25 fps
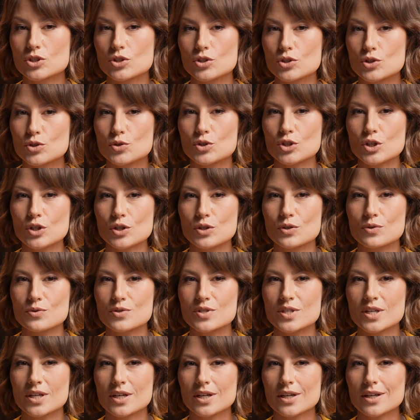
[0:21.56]
should you
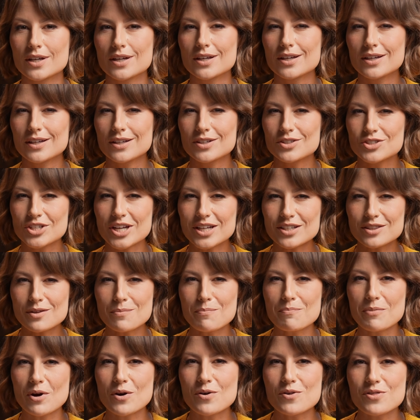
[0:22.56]
choose? Check them
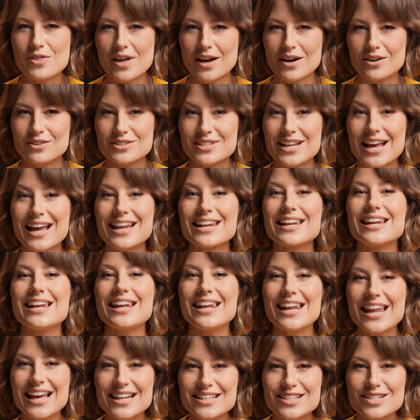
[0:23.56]
both out and
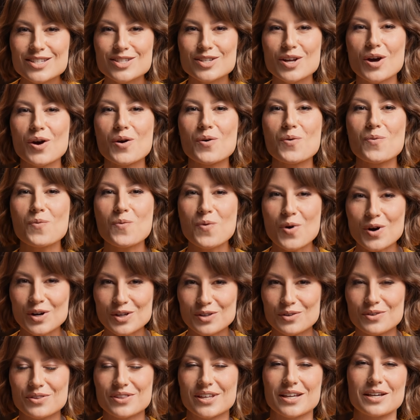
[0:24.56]
let us know what
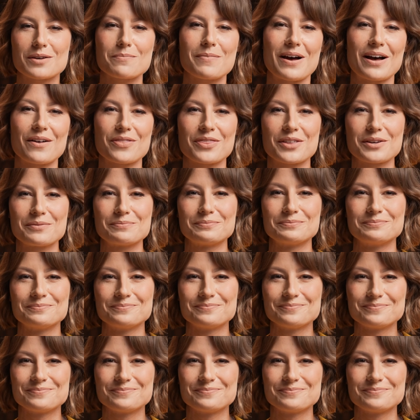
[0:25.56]
you think about them.